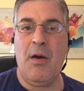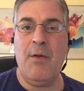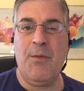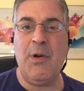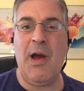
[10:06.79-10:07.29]

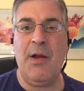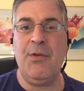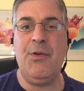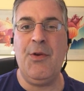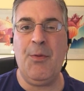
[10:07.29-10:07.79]
if we're
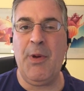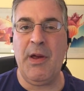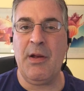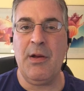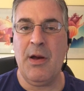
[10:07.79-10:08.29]
not
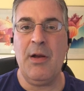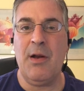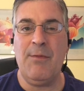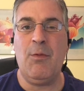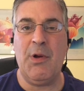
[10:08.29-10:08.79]
doing
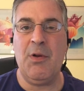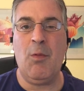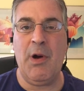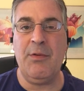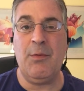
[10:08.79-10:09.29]
enough
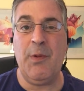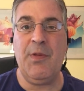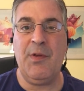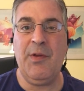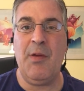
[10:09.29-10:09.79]
one-to-ones
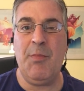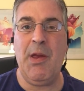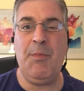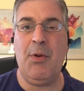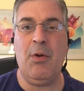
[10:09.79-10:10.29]
with the same
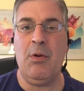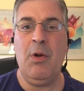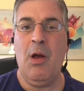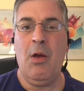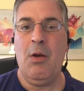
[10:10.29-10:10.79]
people,